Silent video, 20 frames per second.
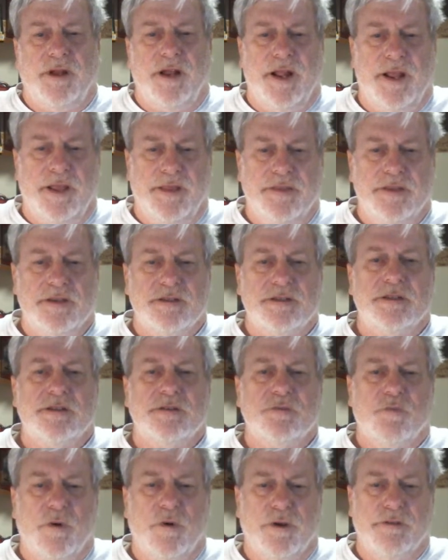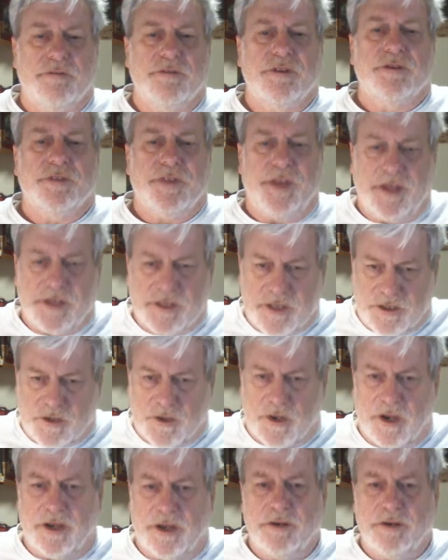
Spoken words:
And this is one of the things I try